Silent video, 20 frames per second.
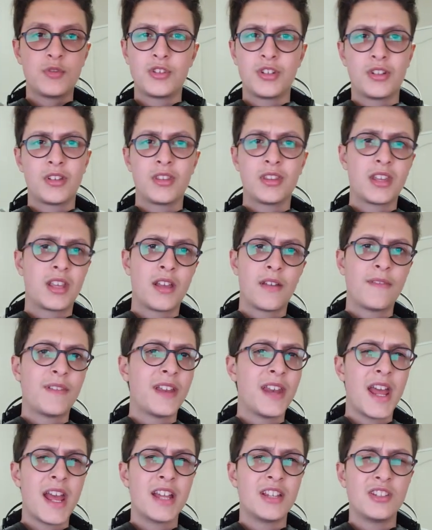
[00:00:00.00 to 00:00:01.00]
you can think of. It
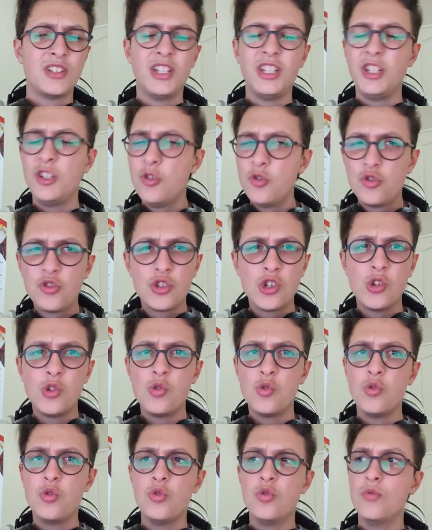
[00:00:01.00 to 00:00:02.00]
has
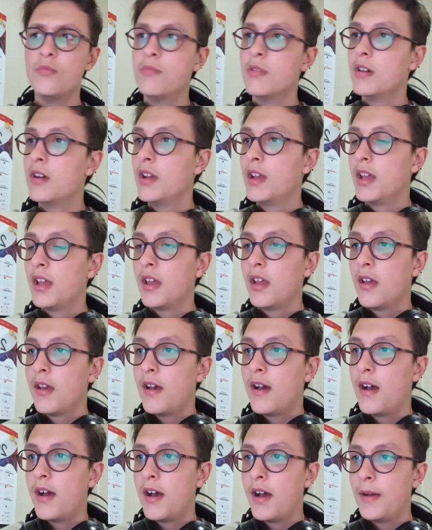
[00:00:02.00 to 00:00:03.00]
YouTube,
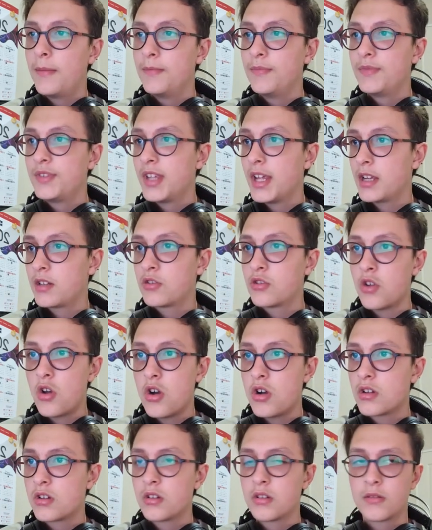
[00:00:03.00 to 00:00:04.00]

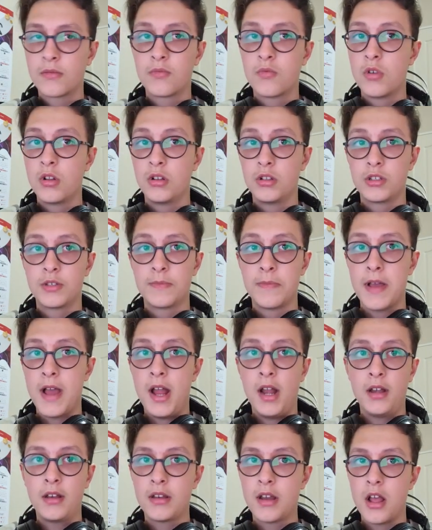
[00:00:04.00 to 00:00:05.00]
TikTok. Well, it's
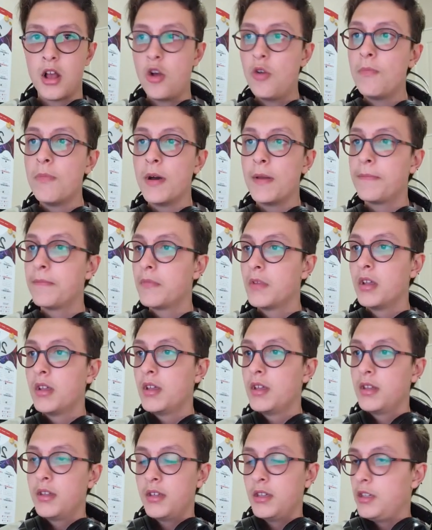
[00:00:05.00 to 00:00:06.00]
banned now, but
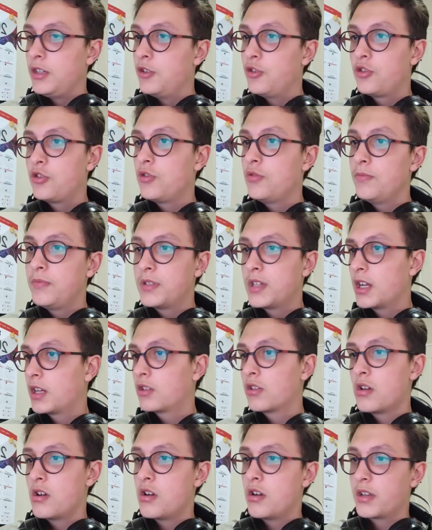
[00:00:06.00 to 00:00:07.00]
YouTube,
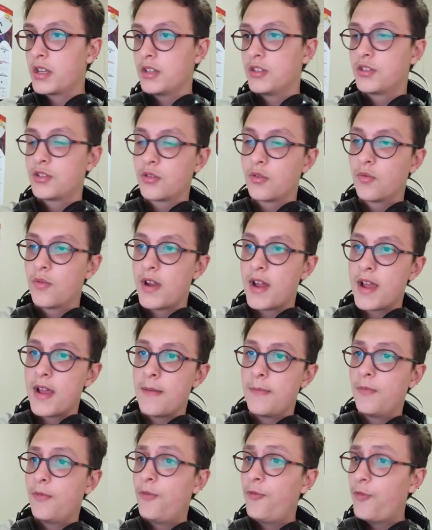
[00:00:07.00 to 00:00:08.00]
TikTok,
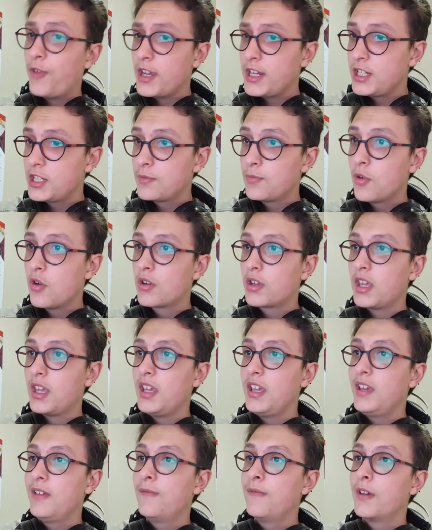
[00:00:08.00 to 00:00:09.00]
Instagram, Facebook,
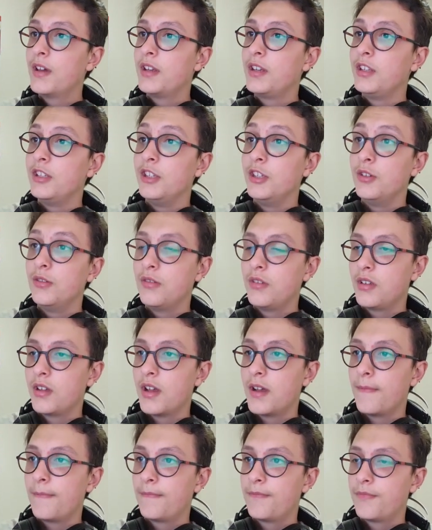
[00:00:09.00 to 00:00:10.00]
even,
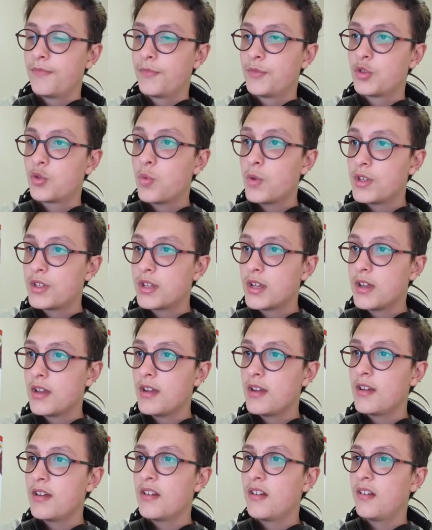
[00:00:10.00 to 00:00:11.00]
yeah,
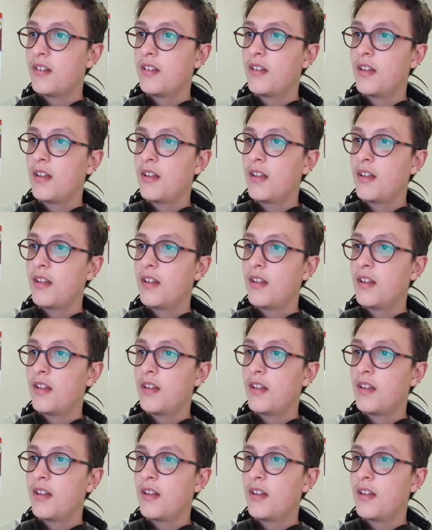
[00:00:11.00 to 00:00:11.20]
Twitter.